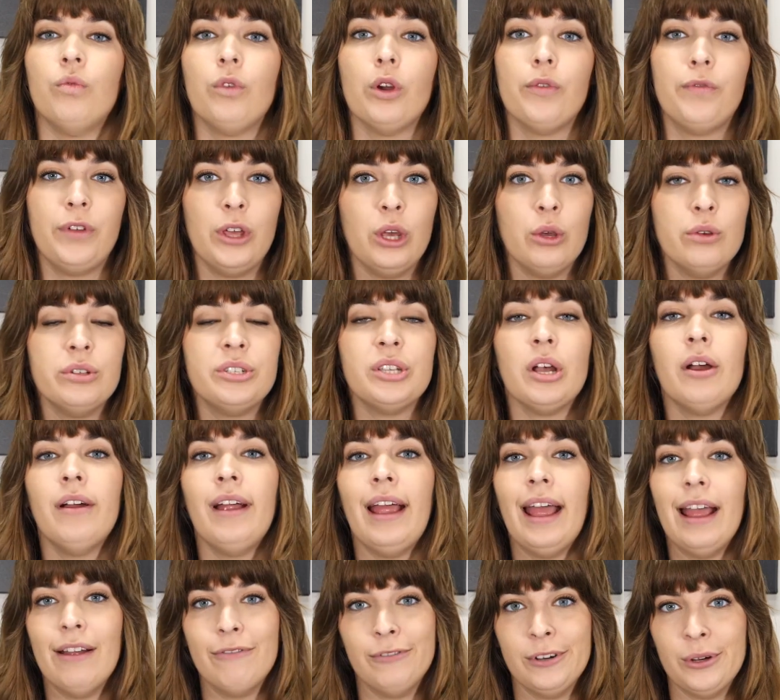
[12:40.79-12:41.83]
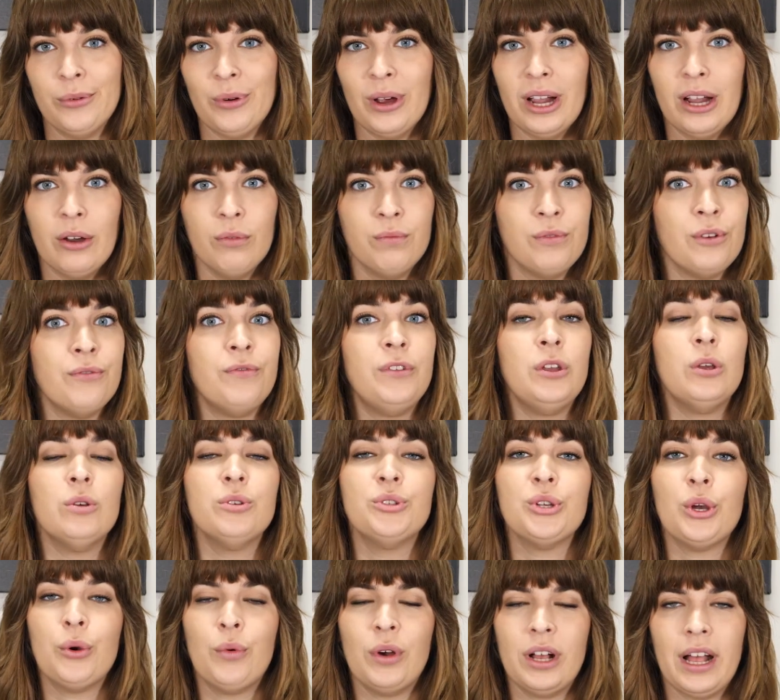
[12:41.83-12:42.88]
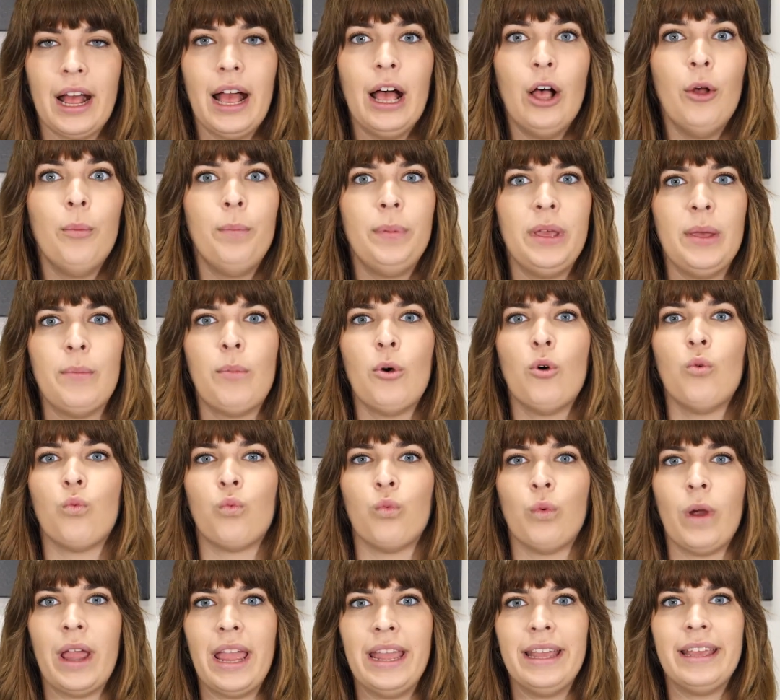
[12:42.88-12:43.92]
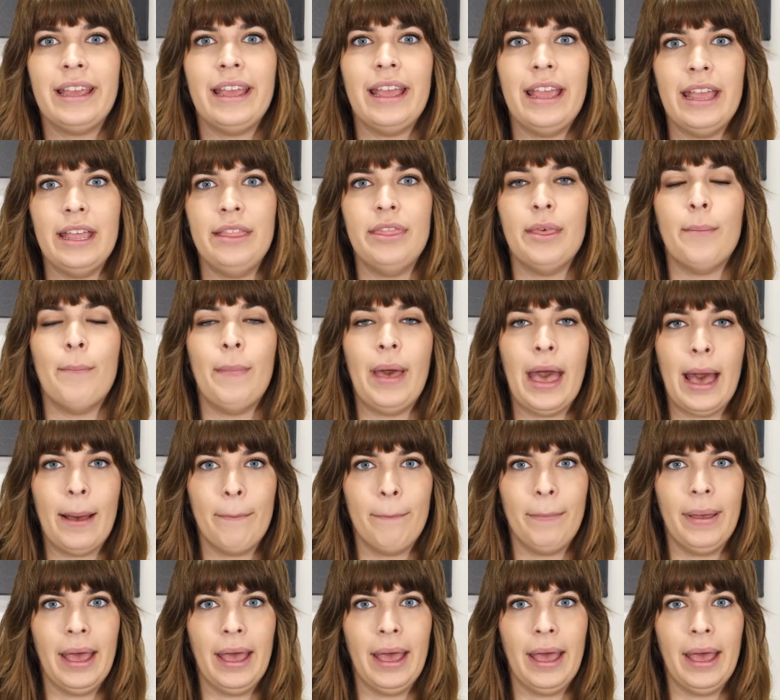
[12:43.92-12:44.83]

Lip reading: Reviews are everywhere. Reviews are what help people rank in the map